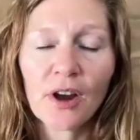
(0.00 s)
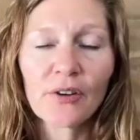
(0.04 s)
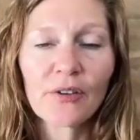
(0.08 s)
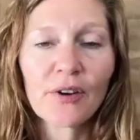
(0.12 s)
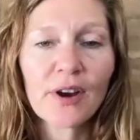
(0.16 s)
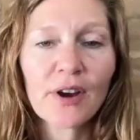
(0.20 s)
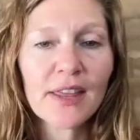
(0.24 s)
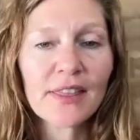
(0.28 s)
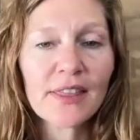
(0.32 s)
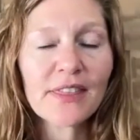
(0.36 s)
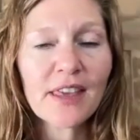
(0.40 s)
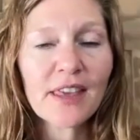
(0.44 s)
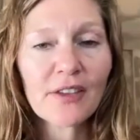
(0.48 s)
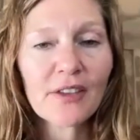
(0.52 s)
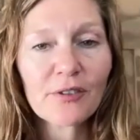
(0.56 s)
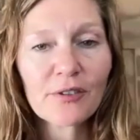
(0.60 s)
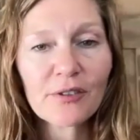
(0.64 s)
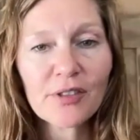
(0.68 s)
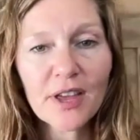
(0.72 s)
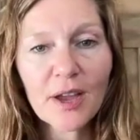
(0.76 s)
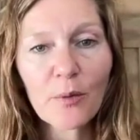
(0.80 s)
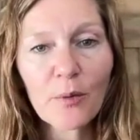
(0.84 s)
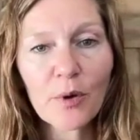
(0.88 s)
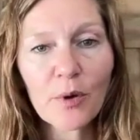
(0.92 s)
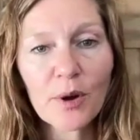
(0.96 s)
All right. The other
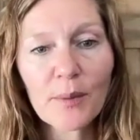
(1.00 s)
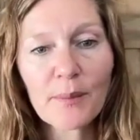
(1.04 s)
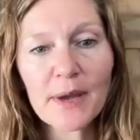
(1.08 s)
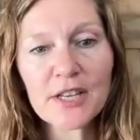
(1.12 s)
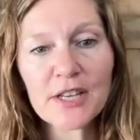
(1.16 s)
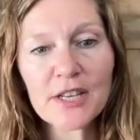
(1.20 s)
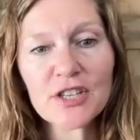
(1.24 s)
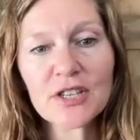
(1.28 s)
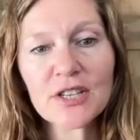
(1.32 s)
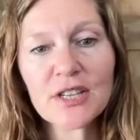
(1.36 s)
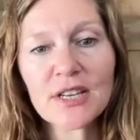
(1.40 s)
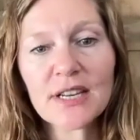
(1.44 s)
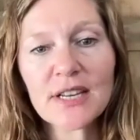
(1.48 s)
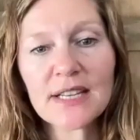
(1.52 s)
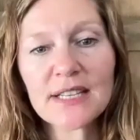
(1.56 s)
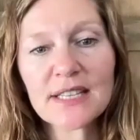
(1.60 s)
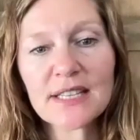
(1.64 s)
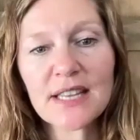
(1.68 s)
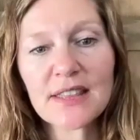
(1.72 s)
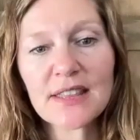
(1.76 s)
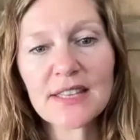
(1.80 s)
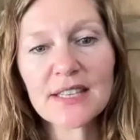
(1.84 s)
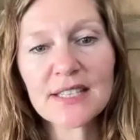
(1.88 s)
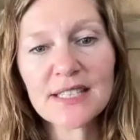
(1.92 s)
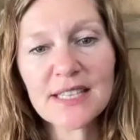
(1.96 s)
thing I want to mention is
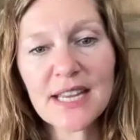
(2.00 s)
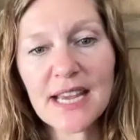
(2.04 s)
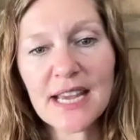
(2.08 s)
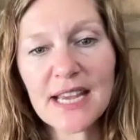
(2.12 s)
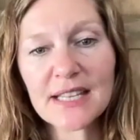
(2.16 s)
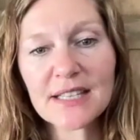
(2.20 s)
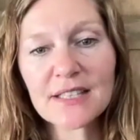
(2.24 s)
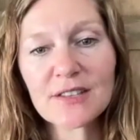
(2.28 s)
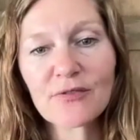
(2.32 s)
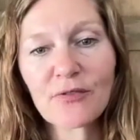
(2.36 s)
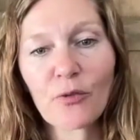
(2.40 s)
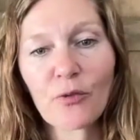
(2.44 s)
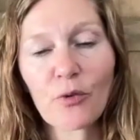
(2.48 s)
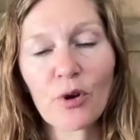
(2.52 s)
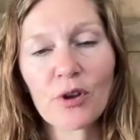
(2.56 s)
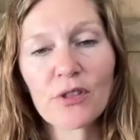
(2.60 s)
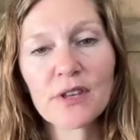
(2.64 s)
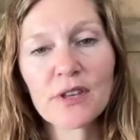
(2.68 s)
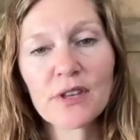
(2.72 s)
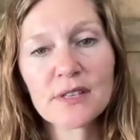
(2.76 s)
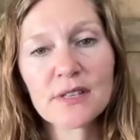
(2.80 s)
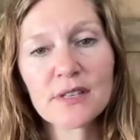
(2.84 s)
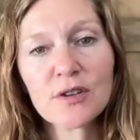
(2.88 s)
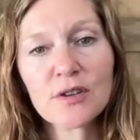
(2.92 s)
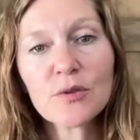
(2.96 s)
that the dates for
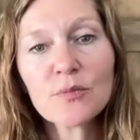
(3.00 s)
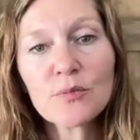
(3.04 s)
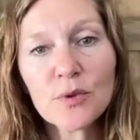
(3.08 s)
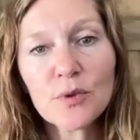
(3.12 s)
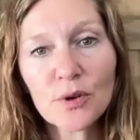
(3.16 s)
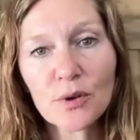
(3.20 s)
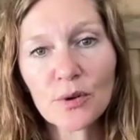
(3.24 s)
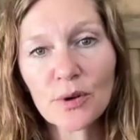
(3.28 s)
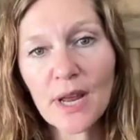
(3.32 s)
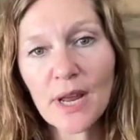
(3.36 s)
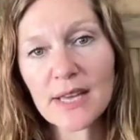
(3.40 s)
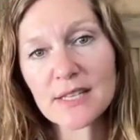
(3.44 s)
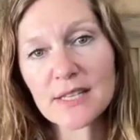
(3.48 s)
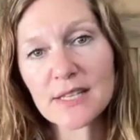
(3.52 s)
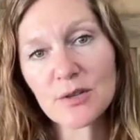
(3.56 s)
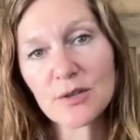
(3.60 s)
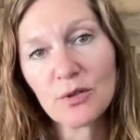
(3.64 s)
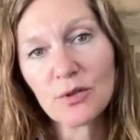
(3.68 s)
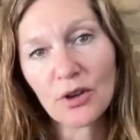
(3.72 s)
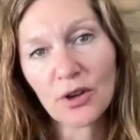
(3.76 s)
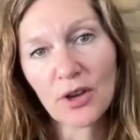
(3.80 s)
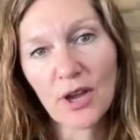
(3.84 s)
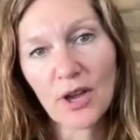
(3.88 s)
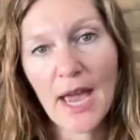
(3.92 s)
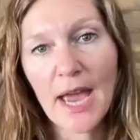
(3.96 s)
this new moon, as you
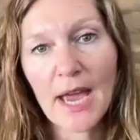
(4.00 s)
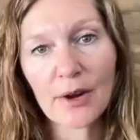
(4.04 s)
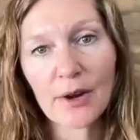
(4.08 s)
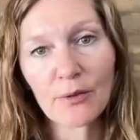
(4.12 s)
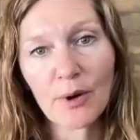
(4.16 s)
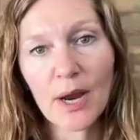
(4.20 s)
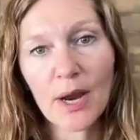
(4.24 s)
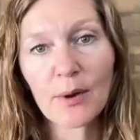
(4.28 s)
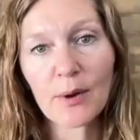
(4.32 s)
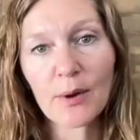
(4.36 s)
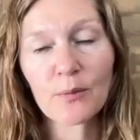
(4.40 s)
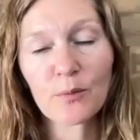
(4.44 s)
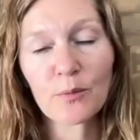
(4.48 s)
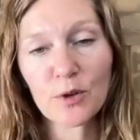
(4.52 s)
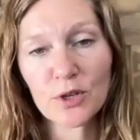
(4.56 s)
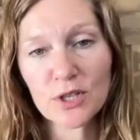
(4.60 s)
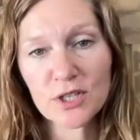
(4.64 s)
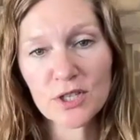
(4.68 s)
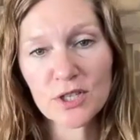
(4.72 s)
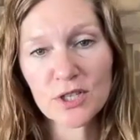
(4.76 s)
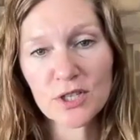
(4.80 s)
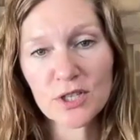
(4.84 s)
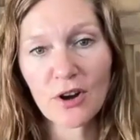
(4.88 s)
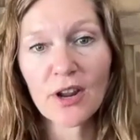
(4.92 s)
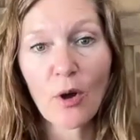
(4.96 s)
look ahead, right? We're
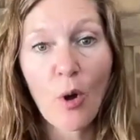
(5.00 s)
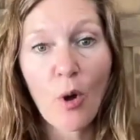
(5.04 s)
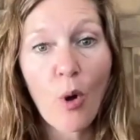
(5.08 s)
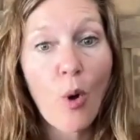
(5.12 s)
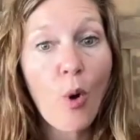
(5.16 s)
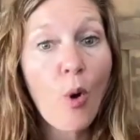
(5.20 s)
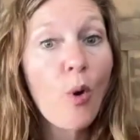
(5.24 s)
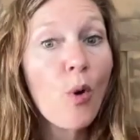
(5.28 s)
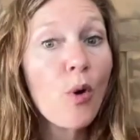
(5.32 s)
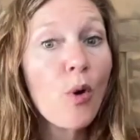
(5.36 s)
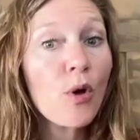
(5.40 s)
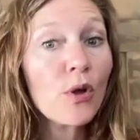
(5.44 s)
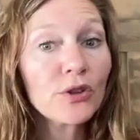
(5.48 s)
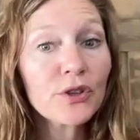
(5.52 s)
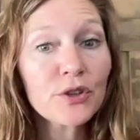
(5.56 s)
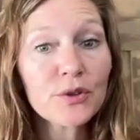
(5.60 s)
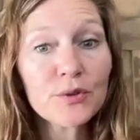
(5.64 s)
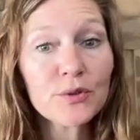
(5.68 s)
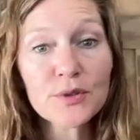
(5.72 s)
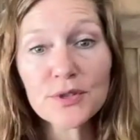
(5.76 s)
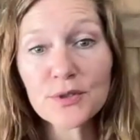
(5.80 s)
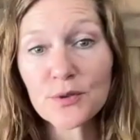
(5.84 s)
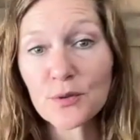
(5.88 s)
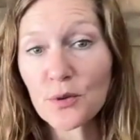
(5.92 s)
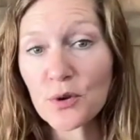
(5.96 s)
starting a whole
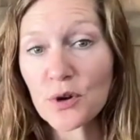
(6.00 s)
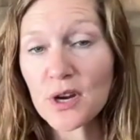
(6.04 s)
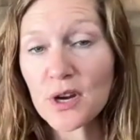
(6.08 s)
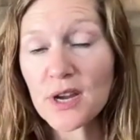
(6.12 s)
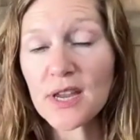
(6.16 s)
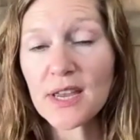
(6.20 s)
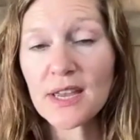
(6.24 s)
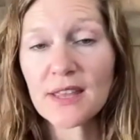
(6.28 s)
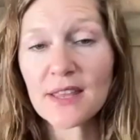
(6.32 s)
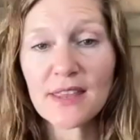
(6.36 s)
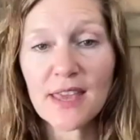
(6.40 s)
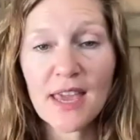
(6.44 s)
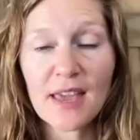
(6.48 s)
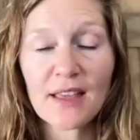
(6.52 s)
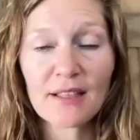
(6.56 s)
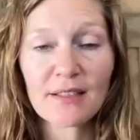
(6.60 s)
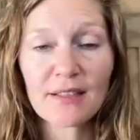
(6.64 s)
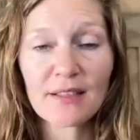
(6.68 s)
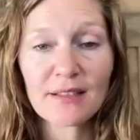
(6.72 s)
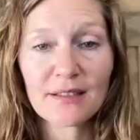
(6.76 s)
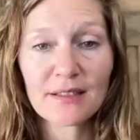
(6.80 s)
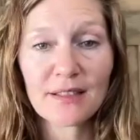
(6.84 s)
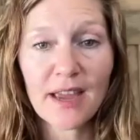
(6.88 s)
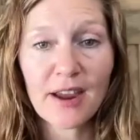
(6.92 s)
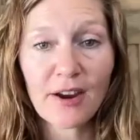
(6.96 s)
new story in the
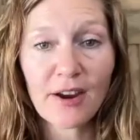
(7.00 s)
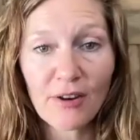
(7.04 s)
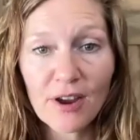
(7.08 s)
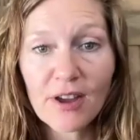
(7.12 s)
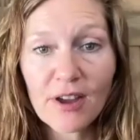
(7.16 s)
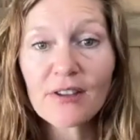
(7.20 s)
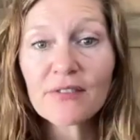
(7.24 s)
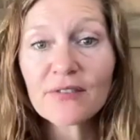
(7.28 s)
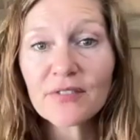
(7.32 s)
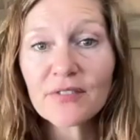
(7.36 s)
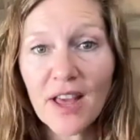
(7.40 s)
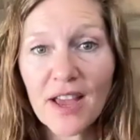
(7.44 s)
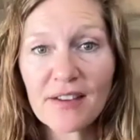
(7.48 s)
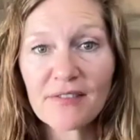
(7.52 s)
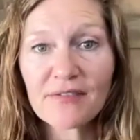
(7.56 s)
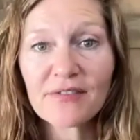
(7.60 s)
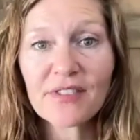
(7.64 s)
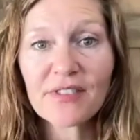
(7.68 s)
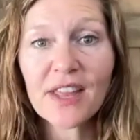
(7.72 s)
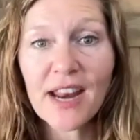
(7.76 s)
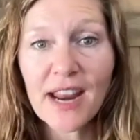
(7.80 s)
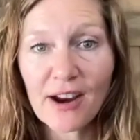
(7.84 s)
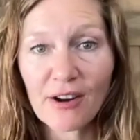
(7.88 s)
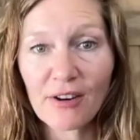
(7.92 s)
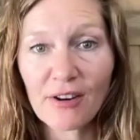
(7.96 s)
area of life
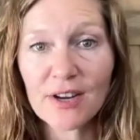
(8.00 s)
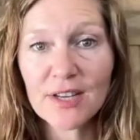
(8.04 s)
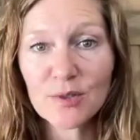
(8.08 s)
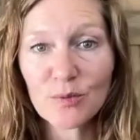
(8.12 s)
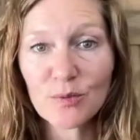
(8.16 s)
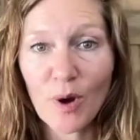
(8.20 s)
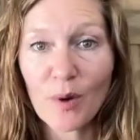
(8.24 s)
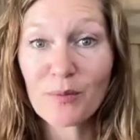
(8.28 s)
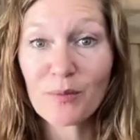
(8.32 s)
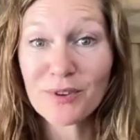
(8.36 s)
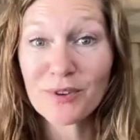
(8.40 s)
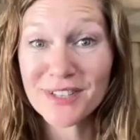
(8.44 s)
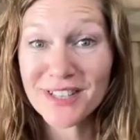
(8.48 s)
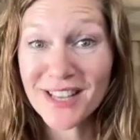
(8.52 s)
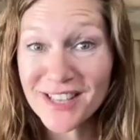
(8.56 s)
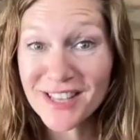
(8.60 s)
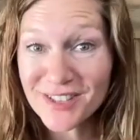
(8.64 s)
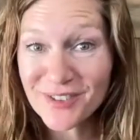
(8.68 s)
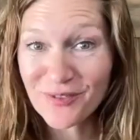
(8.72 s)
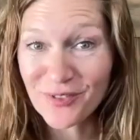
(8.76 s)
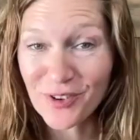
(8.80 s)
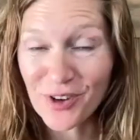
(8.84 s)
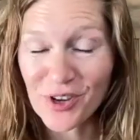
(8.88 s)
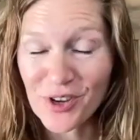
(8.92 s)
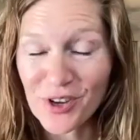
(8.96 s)
that Aries
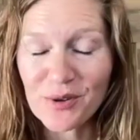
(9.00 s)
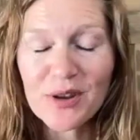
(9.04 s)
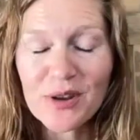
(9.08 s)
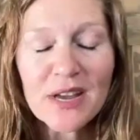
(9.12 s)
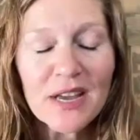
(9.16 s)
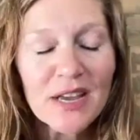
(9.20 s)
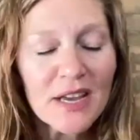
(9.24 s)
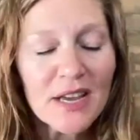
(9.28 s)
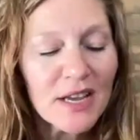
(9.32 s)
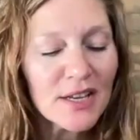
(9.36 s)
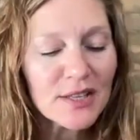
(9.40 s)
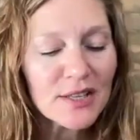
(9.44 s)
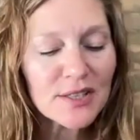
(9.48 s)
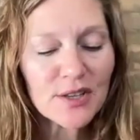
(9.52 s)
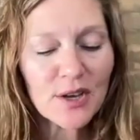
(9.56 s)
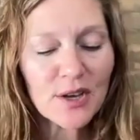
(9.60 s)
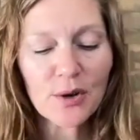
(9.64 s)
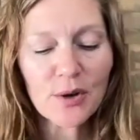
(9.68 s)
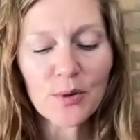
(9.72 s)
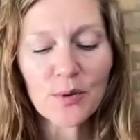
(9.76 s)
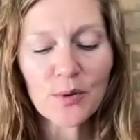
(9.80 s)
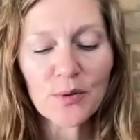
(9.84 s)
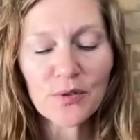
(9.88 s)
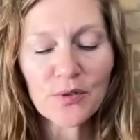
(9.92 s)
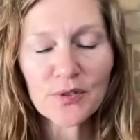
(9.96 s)
represents for you.
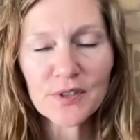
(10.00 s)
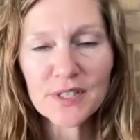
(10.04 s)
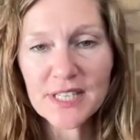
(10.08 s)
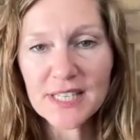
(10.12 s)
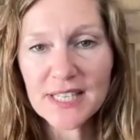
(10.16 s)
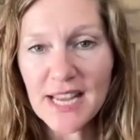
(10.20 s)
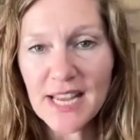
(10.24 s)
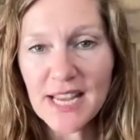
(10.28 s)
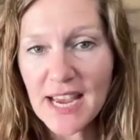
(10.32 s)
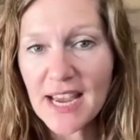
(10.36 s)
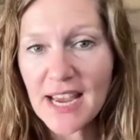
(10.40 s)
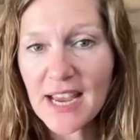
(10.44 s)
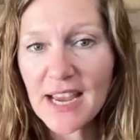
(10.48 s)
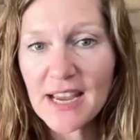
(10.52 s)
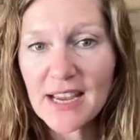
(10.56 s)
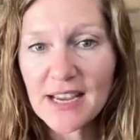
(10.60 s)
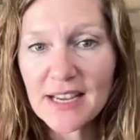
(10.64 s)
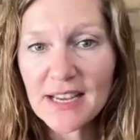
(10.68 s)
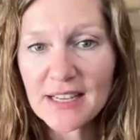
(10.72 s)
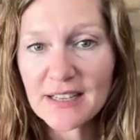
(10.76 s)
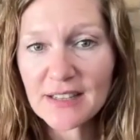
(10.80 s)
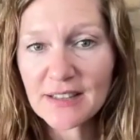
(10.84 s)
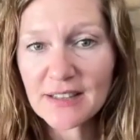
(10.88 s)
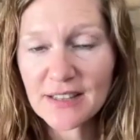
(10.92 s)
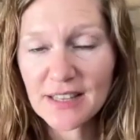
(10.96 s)
So
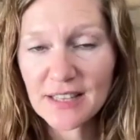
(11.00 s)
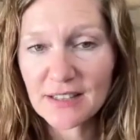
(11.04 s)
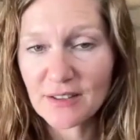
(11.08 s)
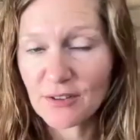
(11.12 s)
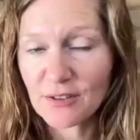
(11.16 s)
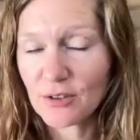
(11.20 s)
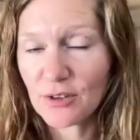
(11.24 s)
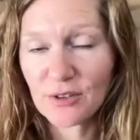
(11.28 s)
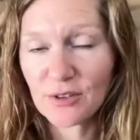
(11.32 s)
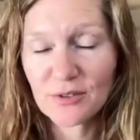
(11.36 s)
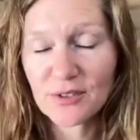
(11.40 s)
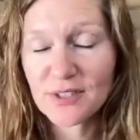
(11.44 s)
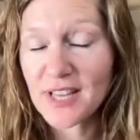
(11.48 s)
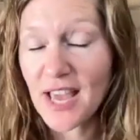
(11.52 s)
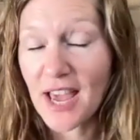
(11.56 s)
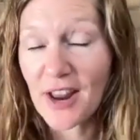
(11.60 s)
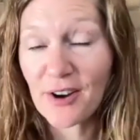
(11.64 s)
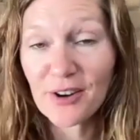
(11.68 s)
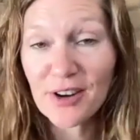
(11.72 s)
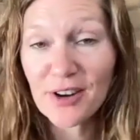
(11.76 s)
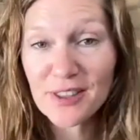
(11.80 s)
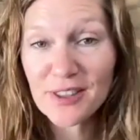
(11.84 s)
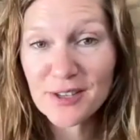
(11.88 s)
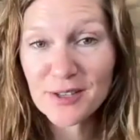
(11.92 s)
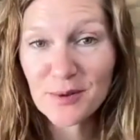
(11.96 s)
today, or
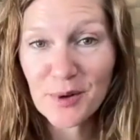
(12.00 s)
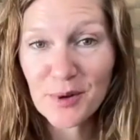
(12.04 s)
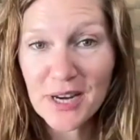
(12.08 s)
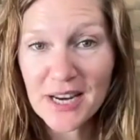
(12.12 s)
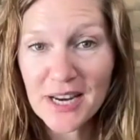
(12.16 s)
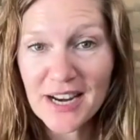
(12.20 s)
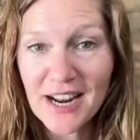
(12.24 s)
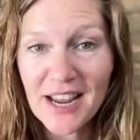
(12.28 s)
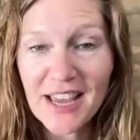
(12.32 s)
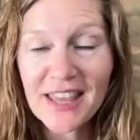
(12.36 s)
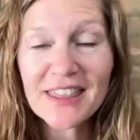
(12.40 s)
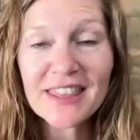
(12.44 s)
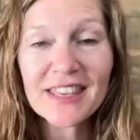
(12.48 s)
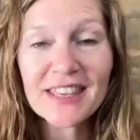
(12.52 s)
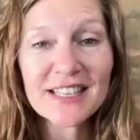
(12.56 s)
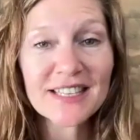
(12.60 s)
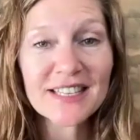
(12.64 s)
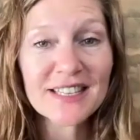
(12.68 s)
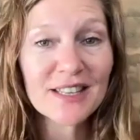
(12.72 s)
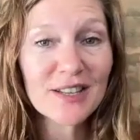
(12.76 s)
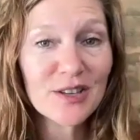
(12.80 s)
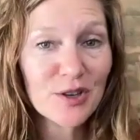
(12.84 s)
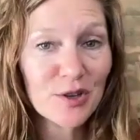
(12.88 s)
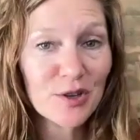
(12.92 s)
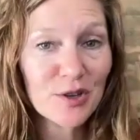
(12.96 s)
Saturday the 29th,
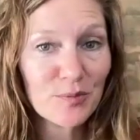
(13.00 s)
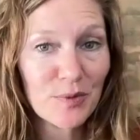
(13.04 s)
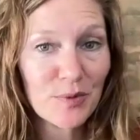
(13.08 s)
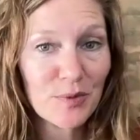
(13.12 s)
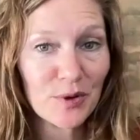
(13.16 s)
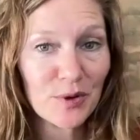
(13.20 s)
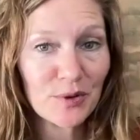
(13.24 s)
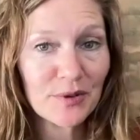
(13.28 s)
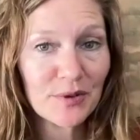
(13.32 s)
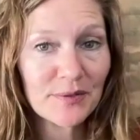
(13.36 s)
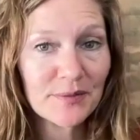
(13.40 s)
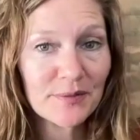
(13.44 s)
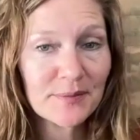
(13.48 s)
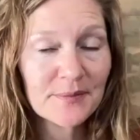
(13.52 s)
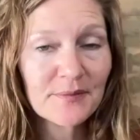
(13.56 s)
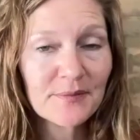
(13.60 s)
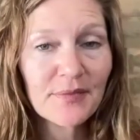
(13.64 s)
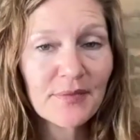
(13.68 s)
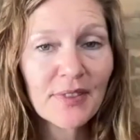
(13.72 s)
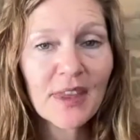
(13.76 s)
is the new moon.